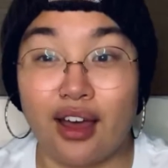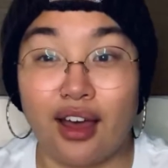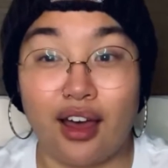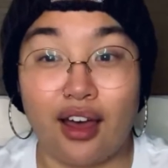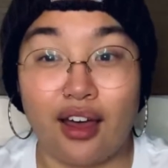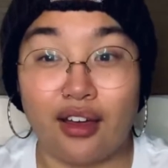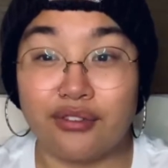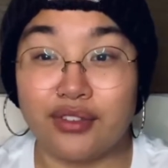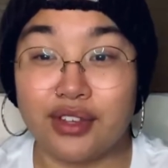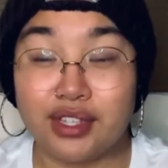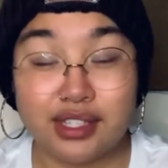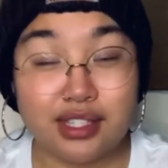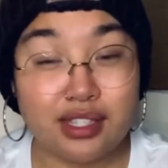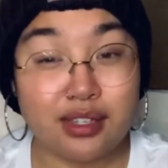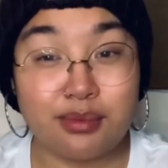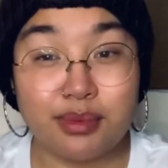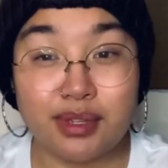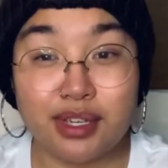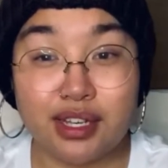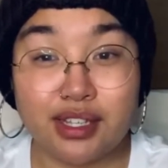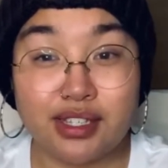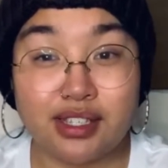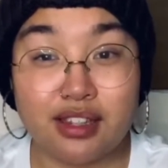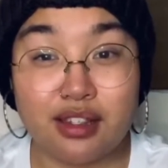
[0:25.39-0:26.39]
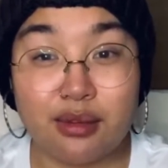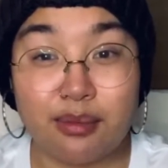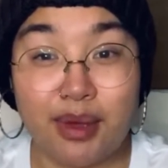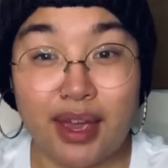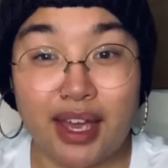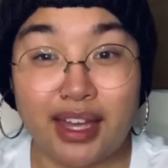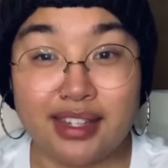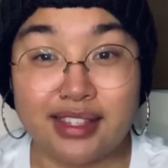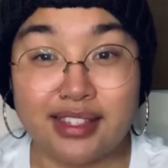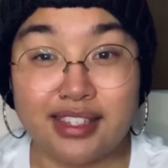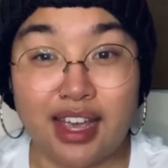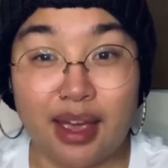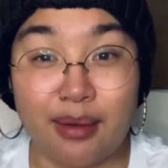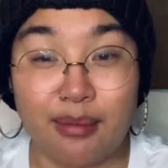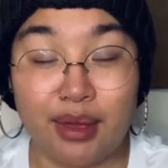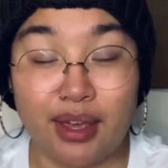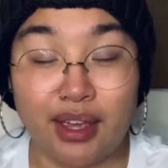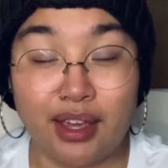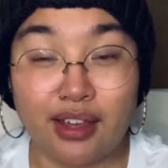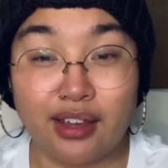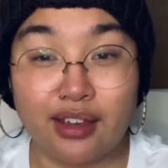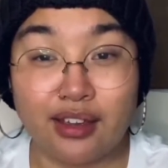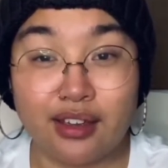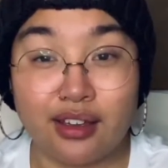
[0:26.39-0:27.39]
Obviously, because of the
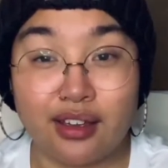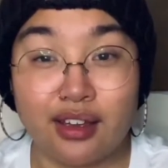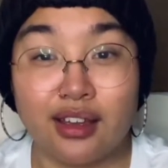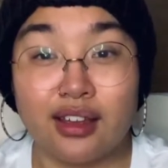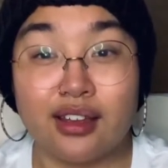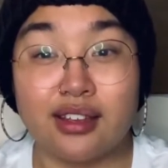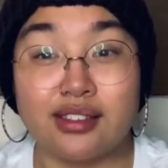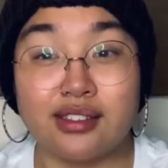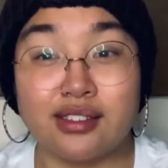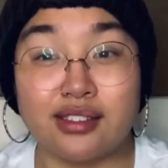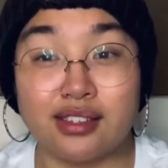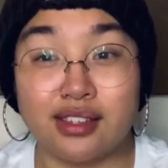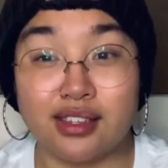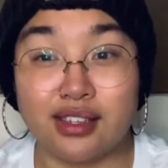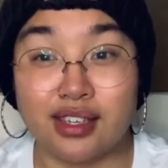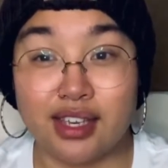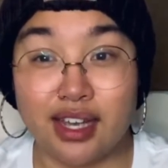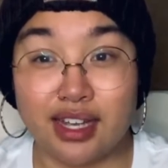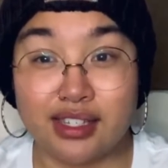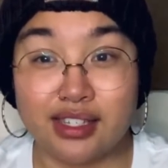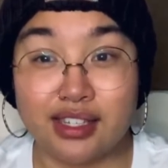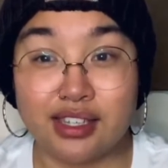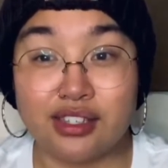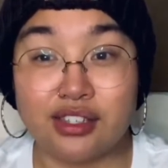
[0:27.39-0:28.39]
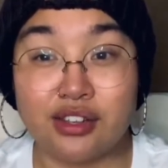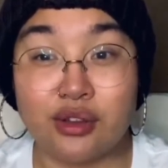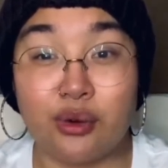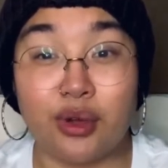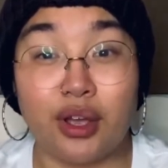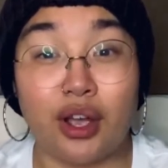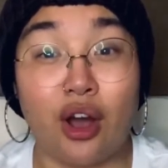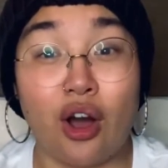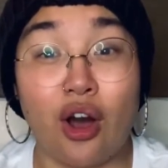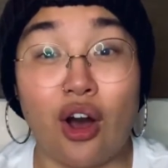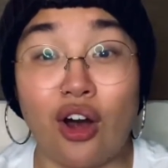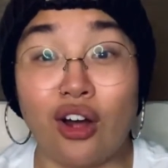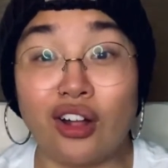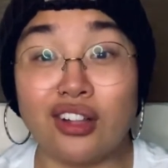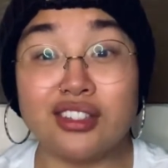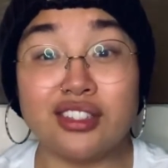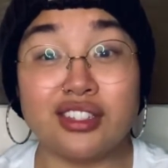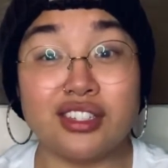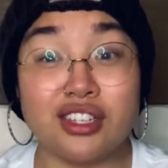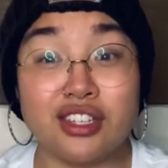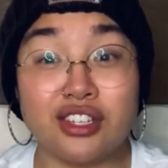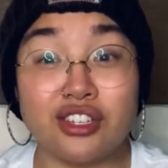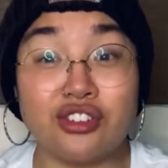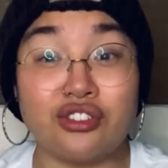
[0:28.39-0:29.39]
pandemic, CES is going all
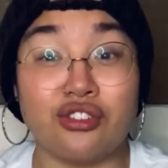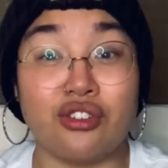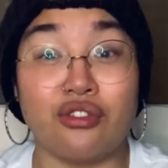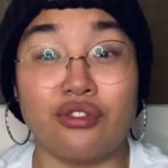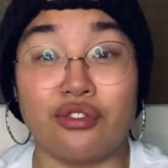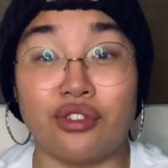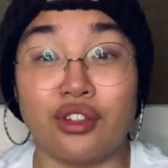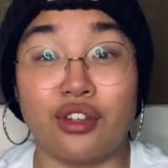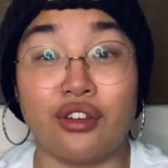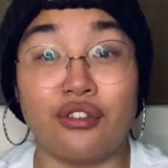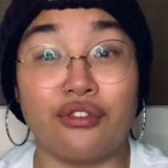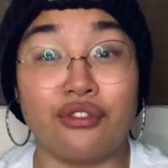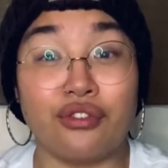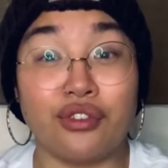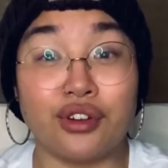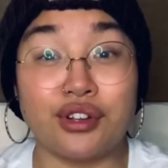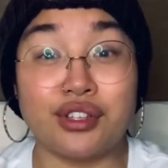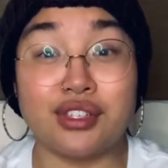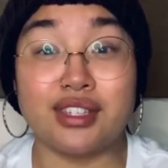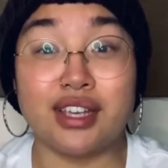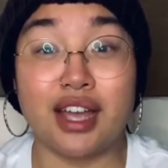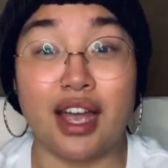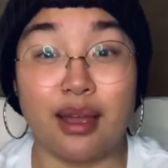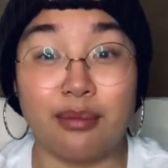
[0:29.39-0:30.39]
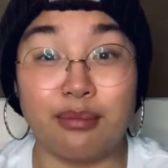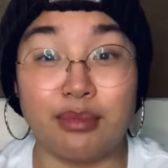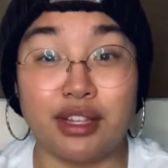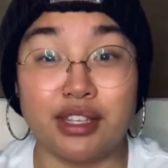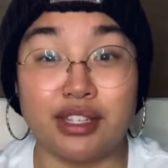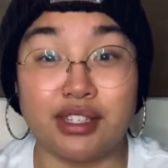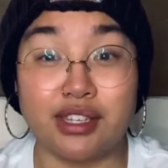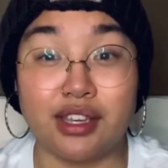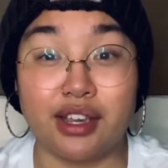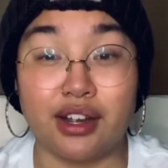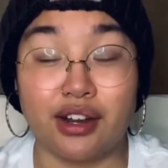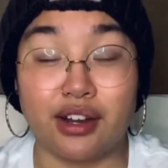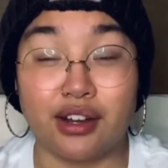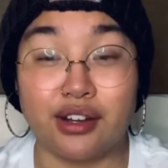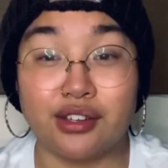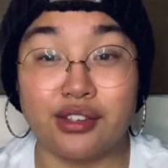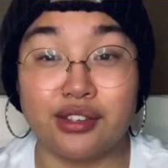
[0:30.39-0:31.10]
digital for the first time this year.